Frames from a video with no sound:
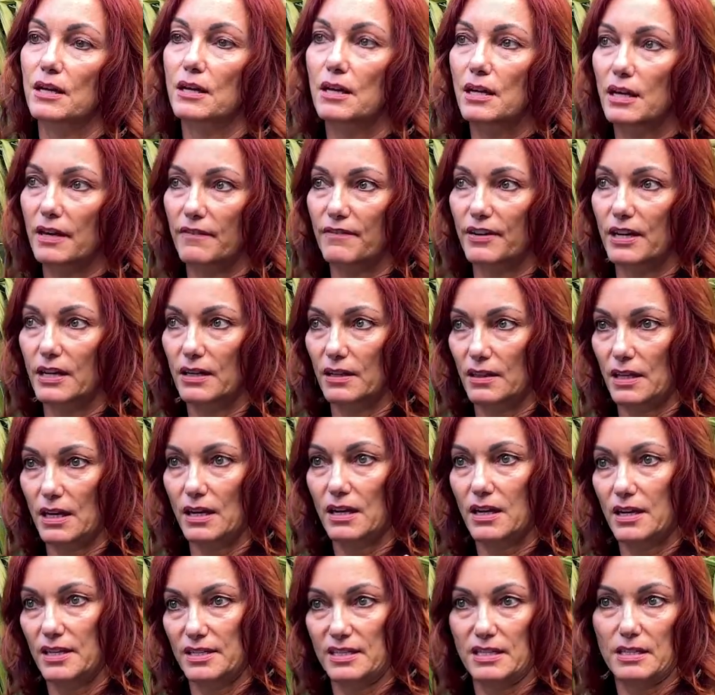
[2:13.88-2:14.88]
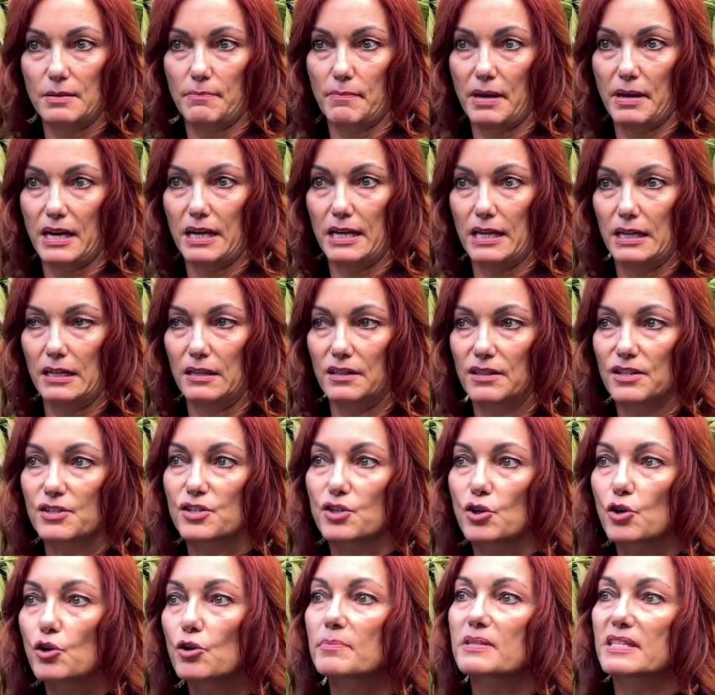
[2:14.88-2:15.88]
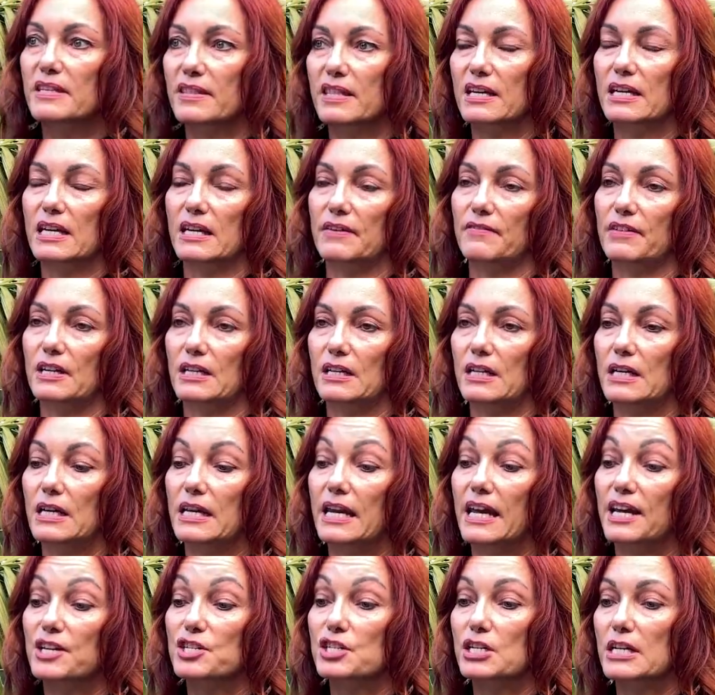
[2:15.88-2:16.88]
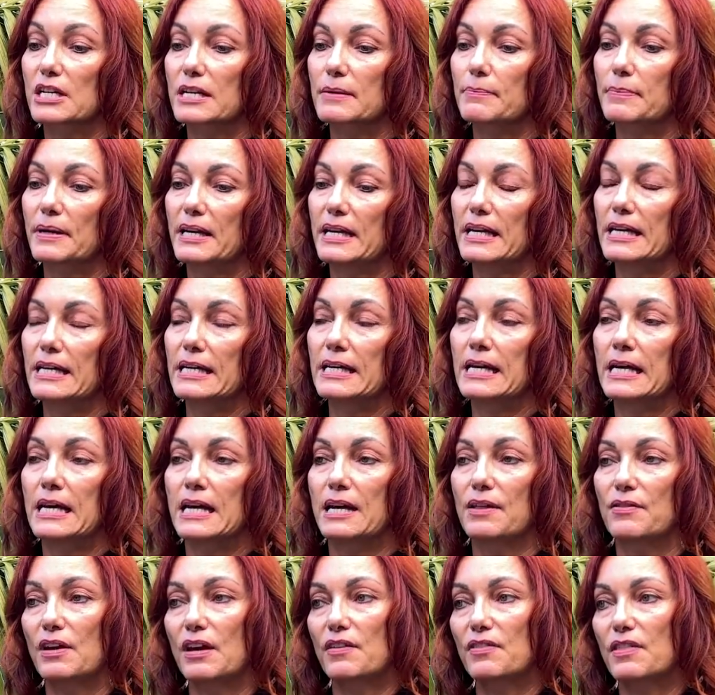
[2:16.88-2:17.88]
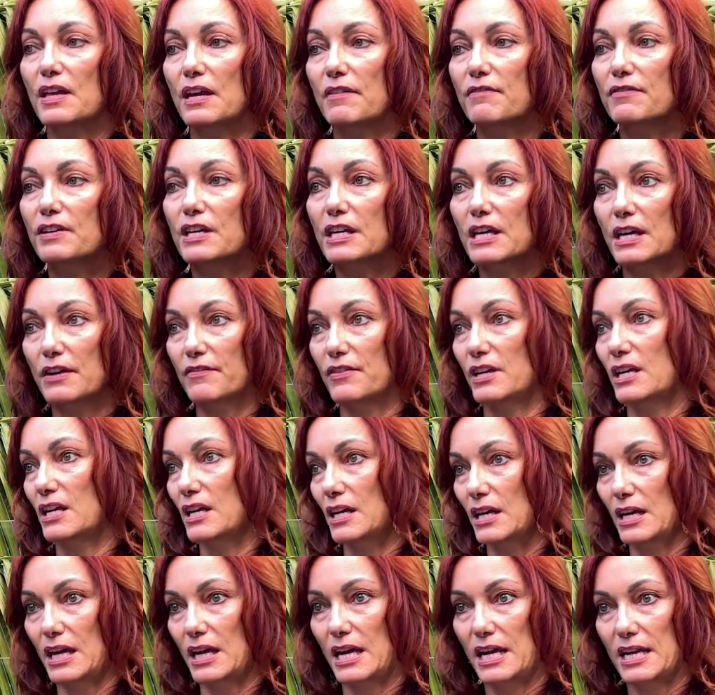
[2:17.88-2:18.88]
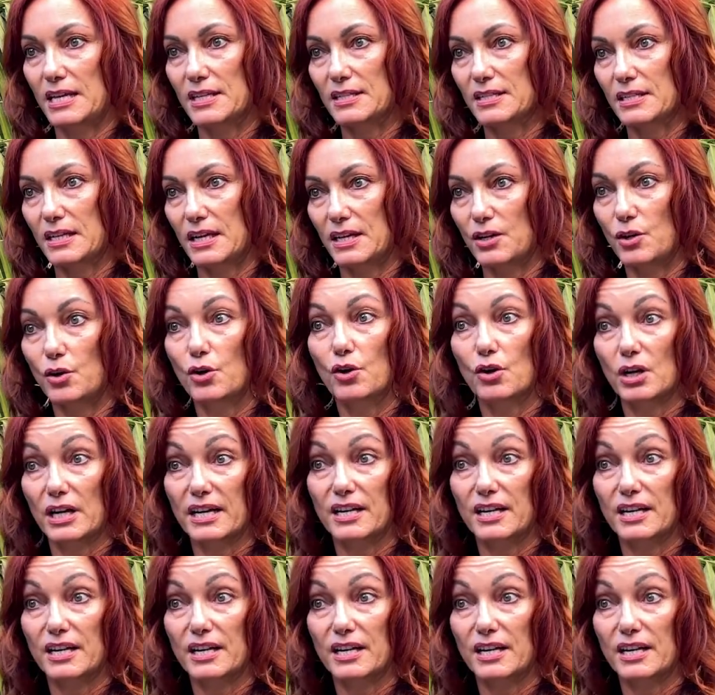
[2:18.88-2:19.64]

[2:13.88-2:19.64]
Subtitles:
giving their kids some money. The terms of the giving can actually be that they've given it as an early